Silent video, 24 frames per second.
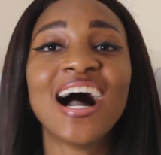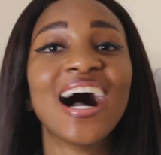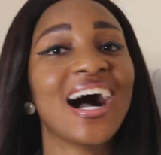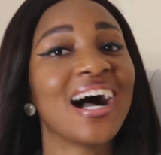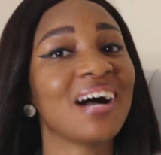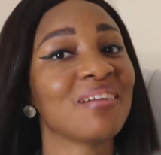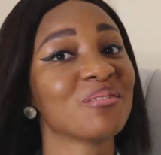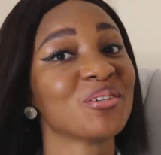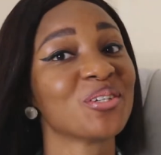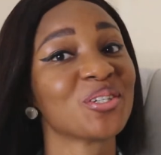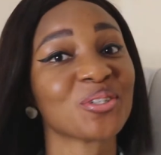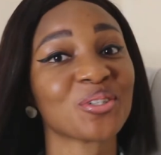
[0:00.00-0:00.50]

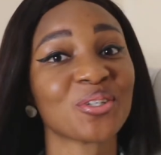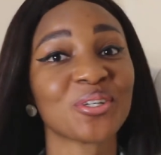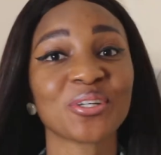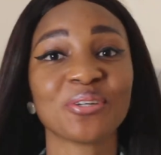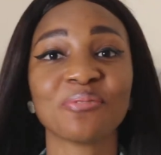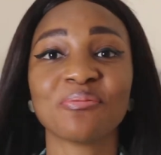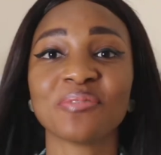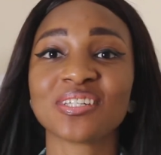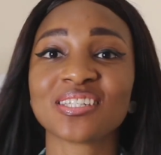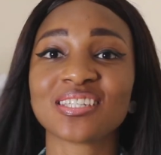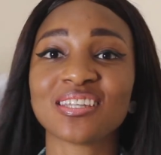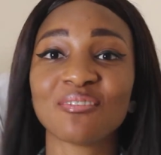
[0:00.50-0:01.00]
I'm sure
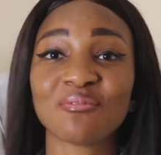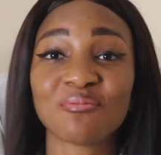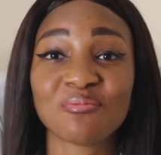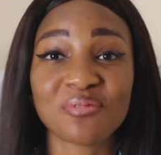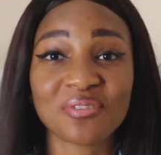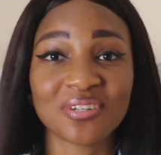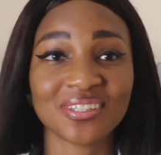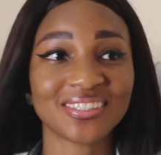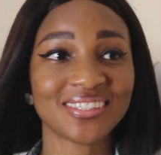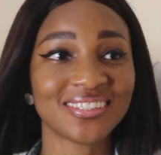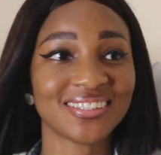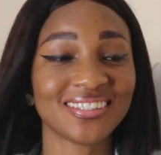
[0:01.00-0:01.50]
you must have
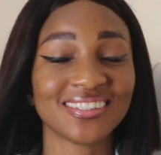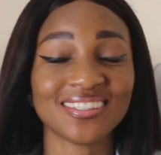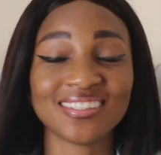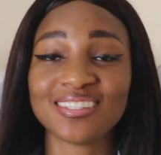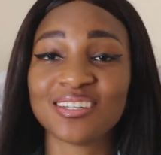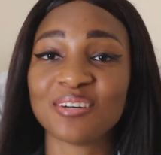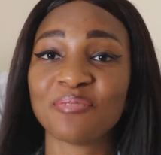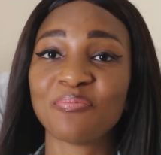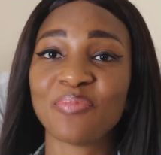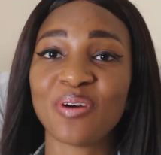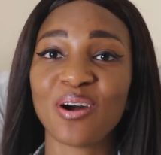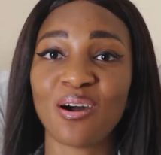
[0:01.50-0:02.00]
watched
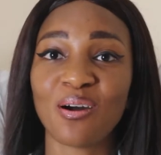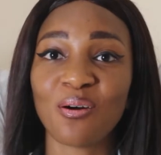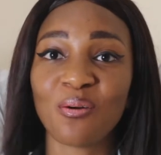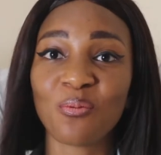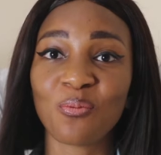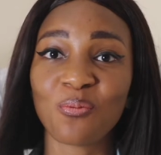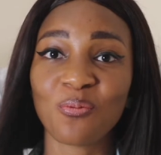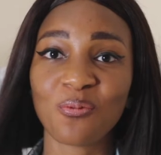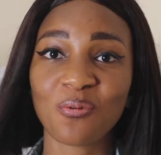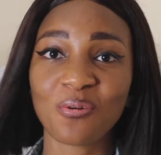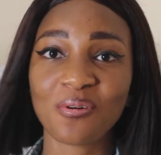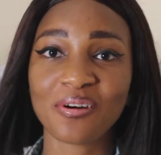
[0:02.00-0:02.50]
the part
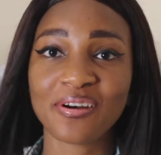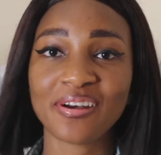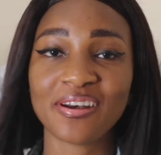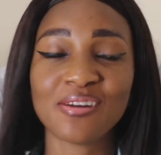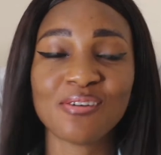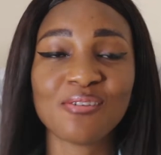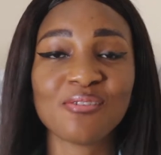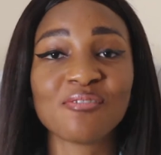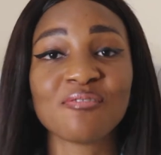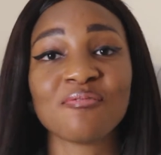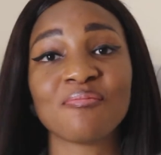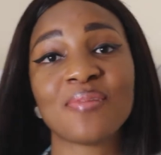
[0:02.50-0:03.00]
1
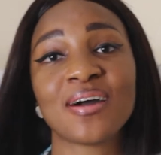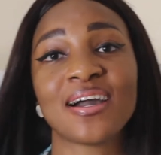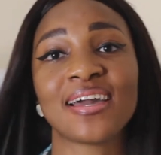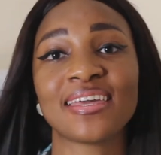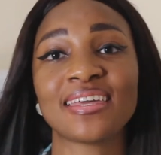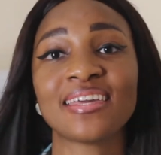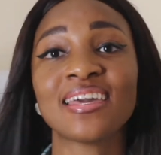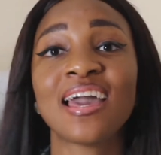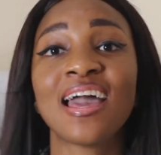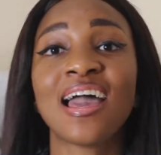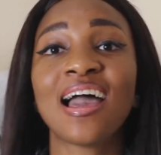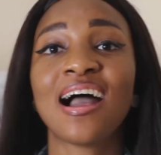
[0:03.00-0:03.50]
of
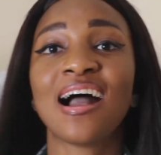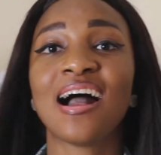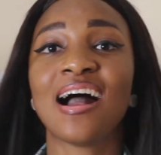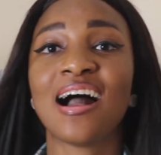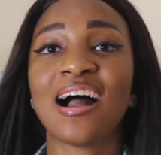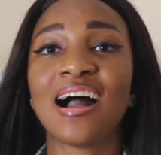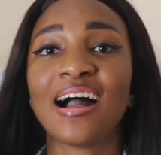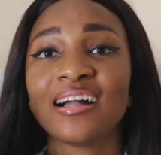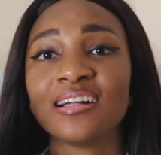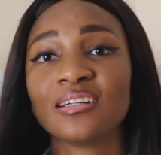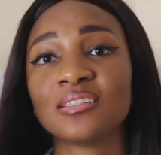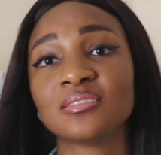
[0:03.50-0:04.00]
my
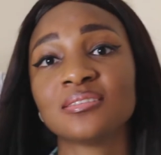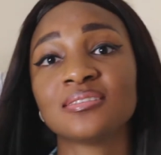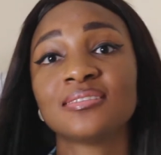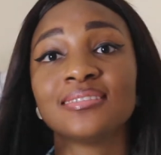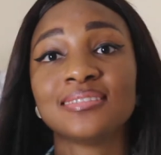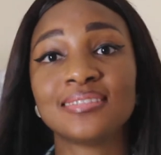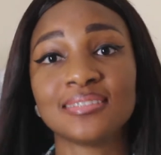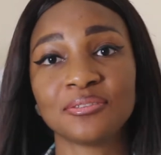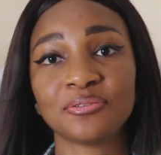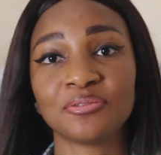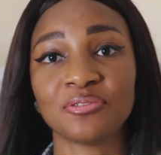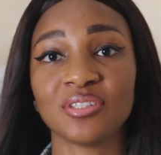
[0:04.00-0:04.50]

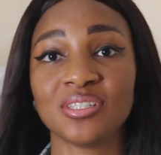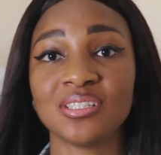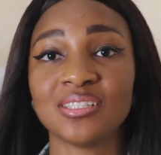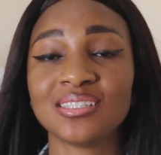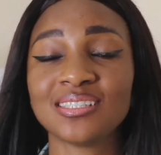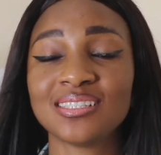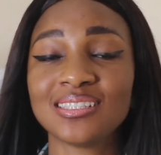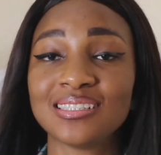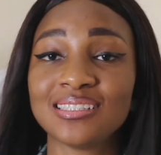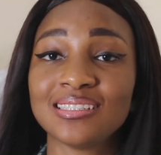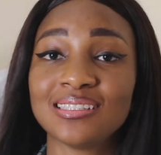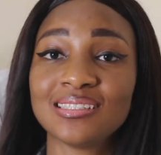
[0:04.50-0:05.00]
IELTS
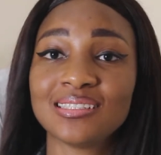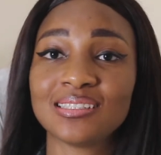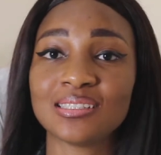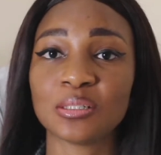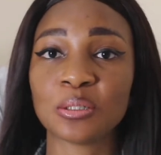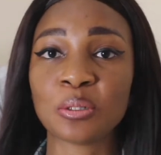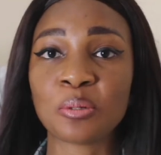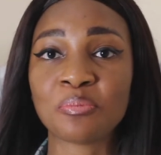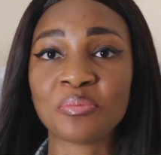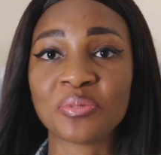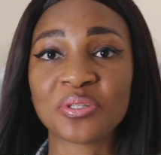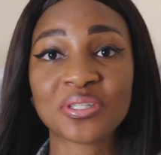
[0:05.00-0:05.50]
differences
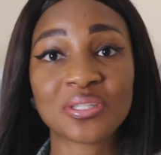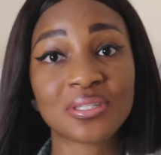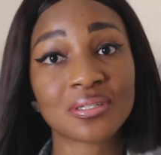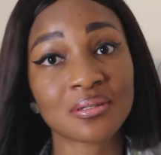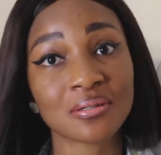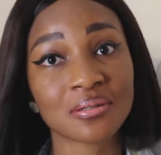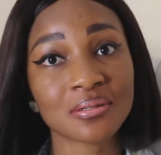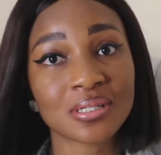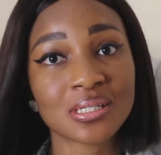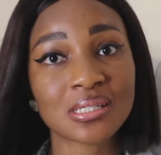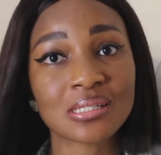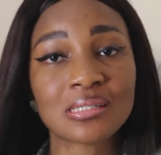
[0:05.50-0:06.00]

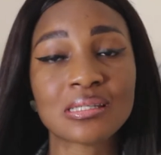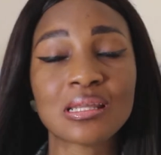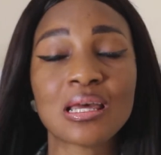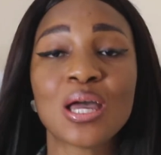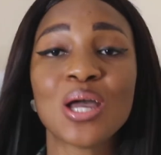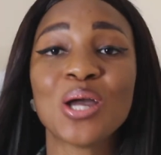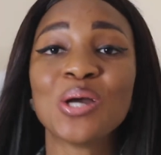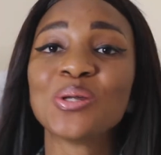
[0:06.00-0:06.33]
series.